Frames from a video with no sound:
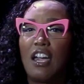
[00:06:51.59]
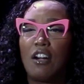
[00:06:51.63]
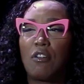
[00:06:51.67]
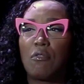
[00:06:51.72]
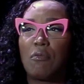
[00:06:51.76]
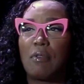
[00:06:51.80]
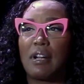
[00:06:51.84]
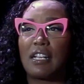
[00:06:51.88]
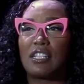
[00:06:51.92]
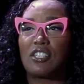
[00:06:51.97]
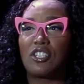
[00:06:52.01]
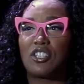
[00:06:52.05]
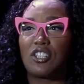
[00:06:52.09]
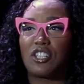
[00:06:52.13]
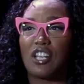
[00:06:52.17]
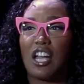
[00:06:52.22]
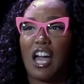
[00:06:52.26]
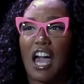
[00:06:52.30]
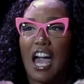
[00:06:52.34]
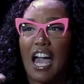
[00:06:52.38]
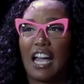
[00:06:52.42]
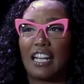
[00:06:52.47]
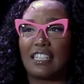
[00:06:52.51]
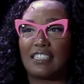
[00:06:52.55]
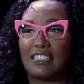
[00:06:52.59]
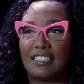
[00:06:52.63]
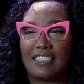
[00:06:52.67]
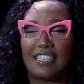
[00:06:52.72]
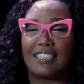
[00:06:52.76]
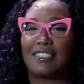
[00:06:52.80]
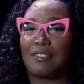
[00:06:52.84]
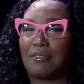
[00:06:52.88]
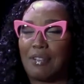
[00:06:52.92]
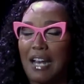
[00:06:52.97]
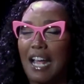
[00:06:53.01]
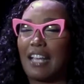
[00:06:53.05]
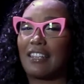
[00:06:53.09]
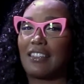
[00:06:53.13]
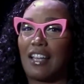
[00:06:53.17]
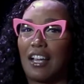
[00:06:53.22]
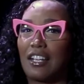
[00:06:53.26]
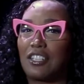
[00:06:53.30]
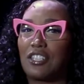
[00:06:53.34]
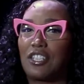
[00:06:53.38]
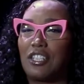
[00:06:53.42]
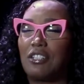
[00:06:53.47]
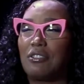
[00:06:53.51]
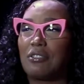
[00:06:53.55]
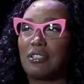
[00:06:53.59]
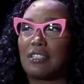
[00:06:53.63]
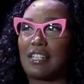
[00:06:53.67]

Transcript: which that's what I thought too.